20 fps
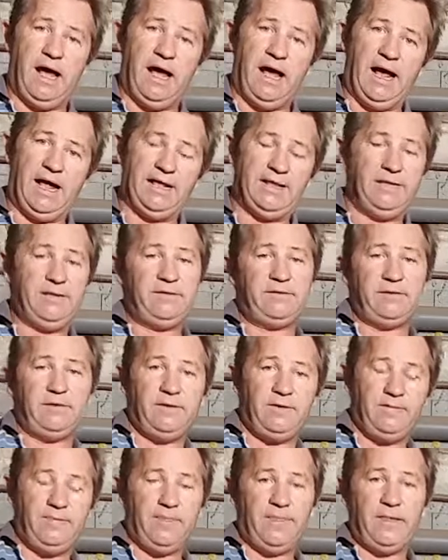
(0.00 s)
and
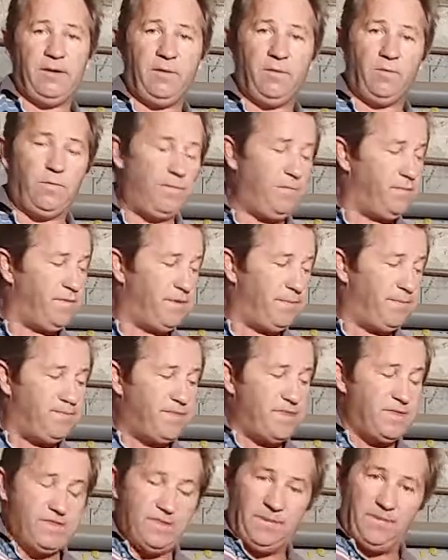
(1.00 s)
the
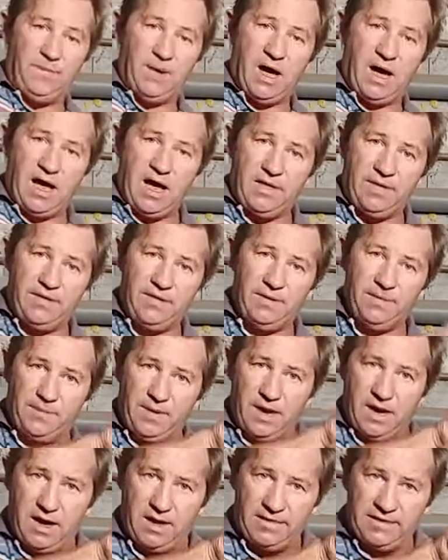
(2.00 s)
bar
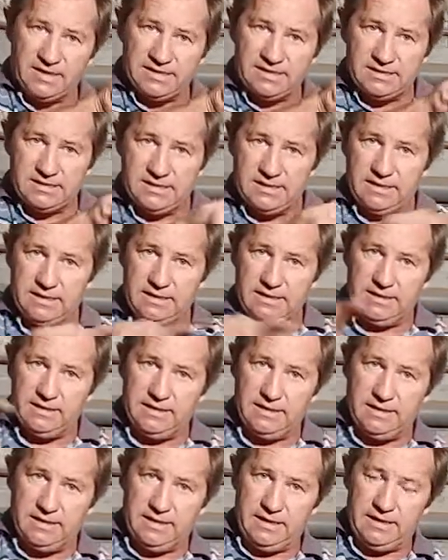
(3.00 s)
that's
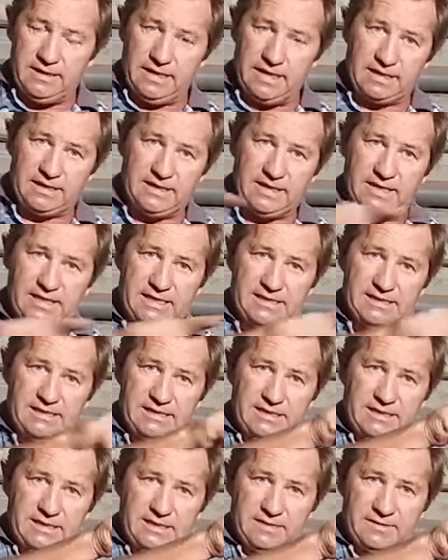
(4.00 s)
like
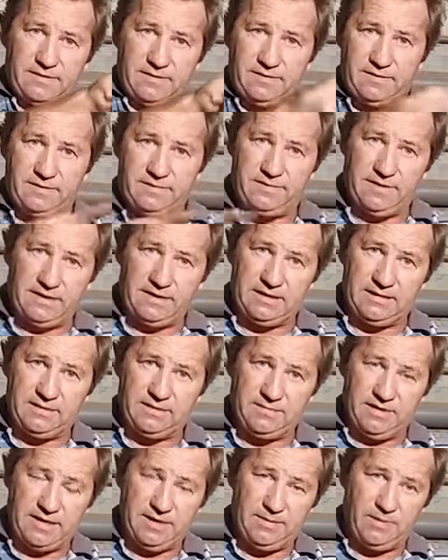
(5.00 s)
this
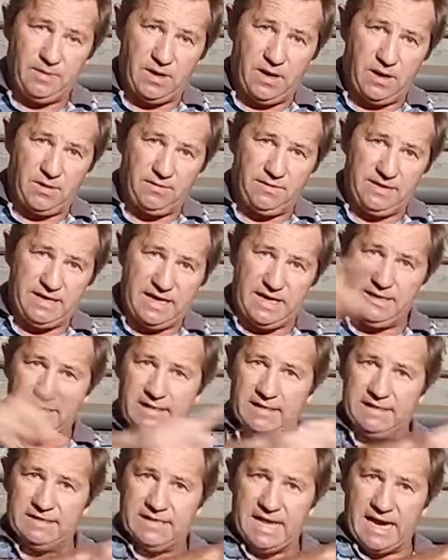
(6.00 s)
threaded bar on the end.
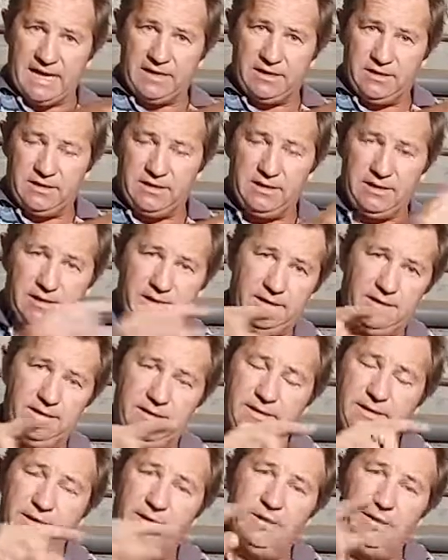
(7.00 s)
It's anchored here.
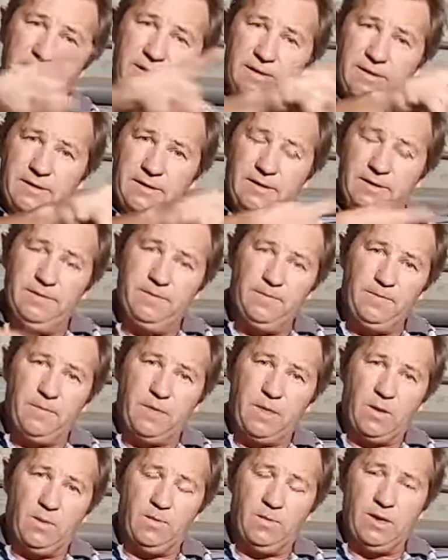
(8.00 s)

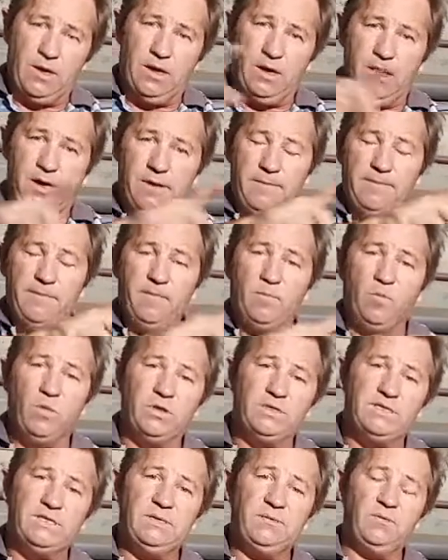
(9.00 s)

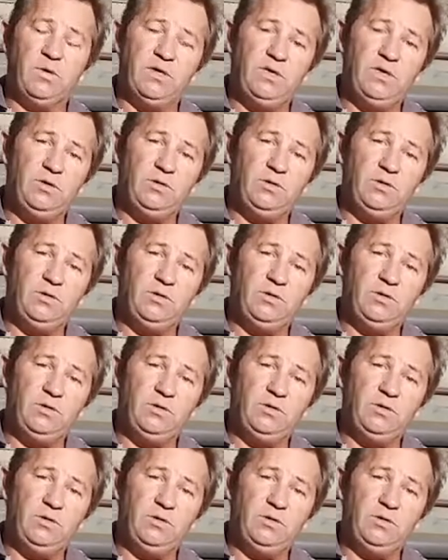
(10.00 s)
When